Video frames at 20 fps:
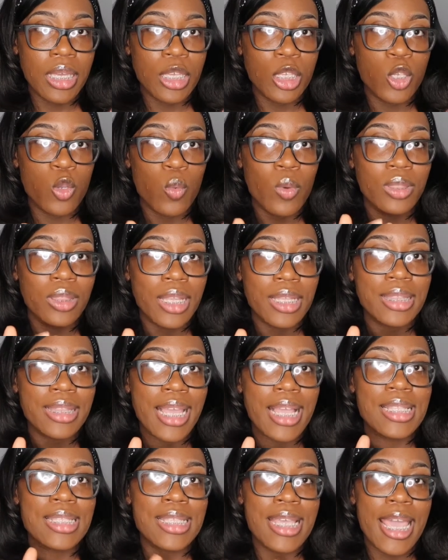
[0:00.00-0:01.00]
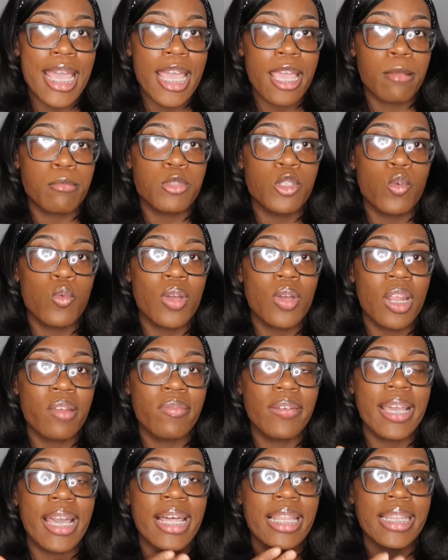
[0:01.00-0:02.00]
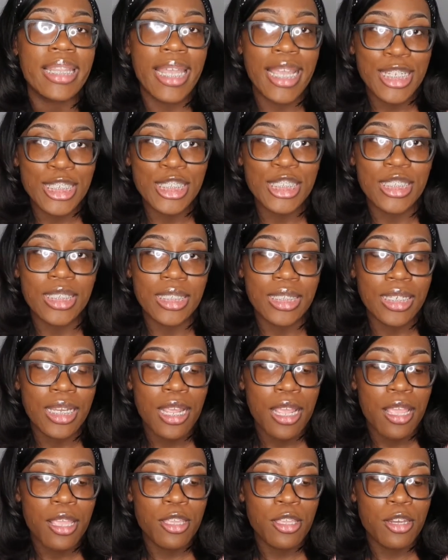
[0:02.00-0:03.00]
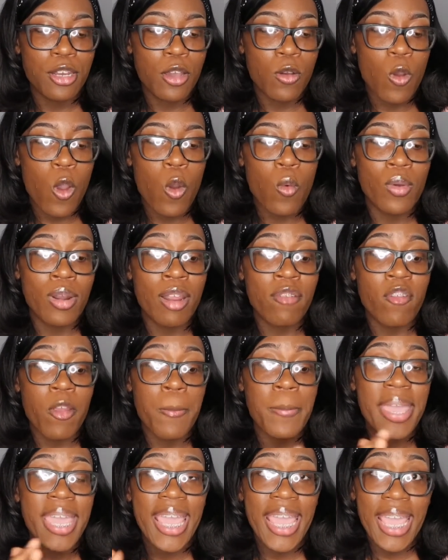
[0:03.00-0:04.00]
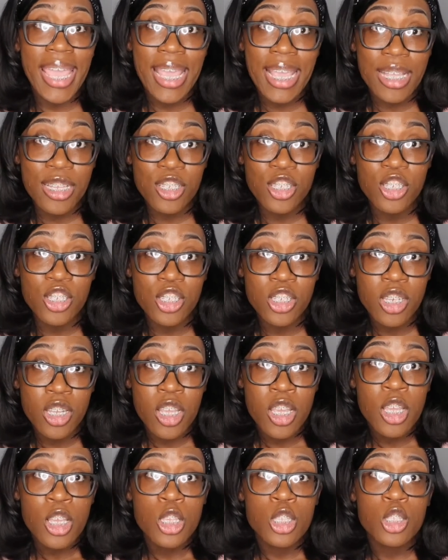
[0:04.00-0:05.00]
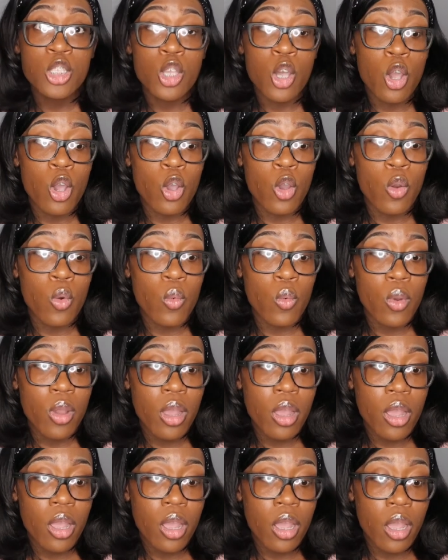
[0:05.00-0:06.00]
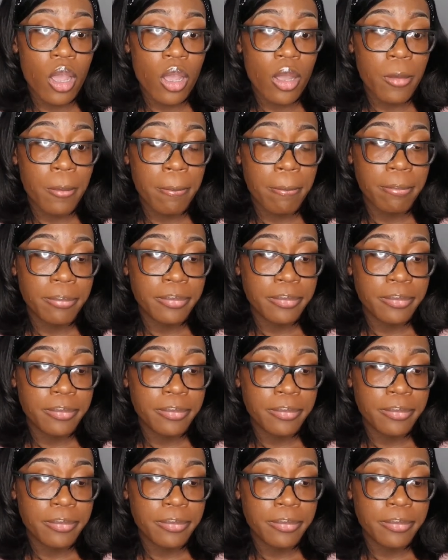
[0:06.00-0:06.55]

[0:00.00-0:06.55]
you would link that tab to whatever collection you know or whatever page so um,